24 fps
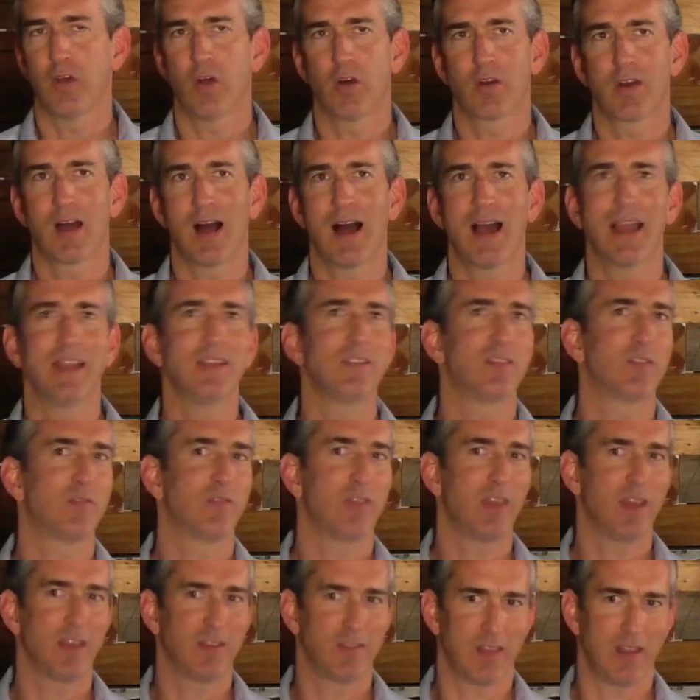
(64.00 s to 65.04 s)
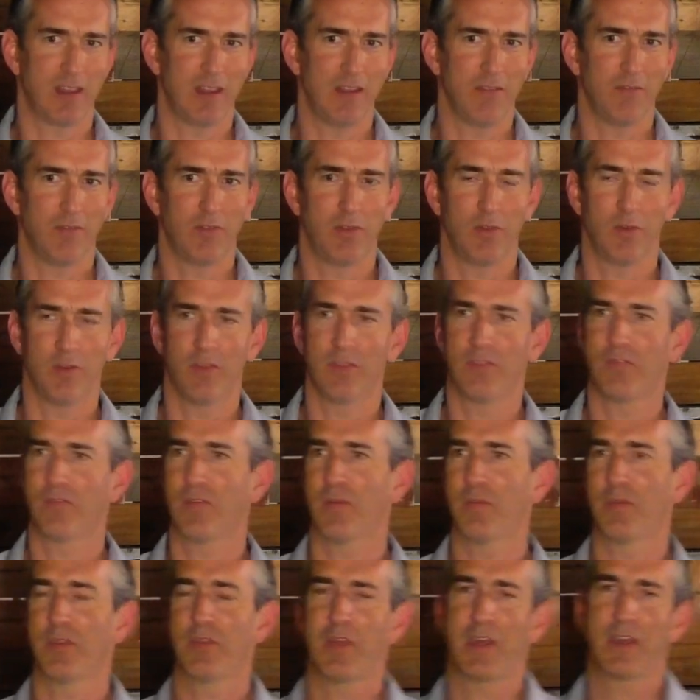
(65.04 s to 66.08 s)
all kinds of things that influence,
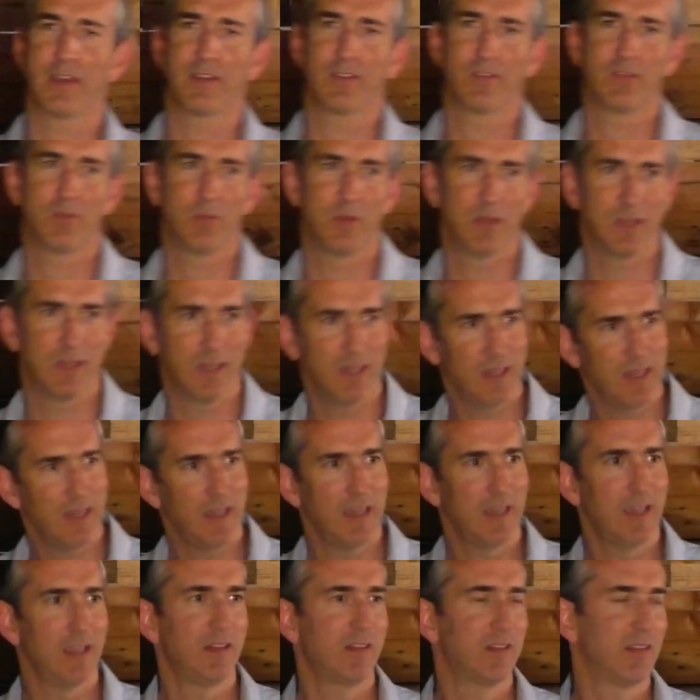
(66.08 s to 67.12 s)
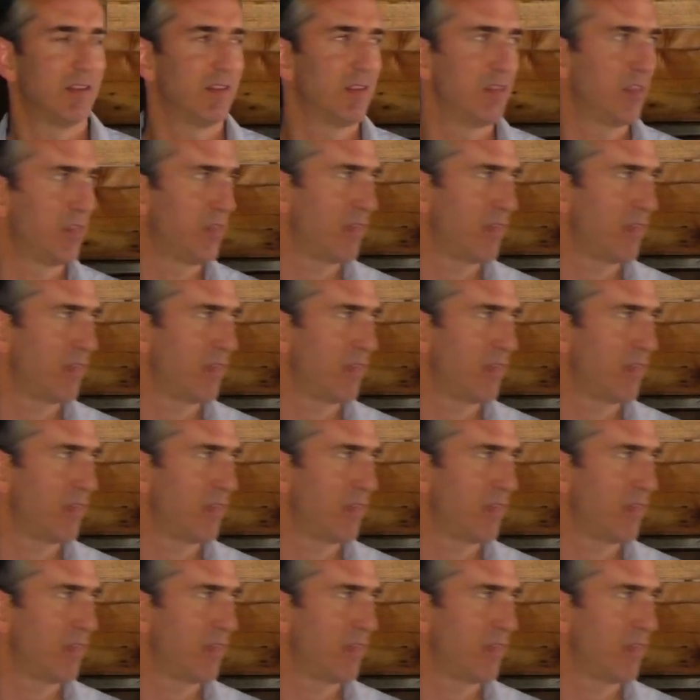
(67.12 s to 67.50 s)
from the things we eat and the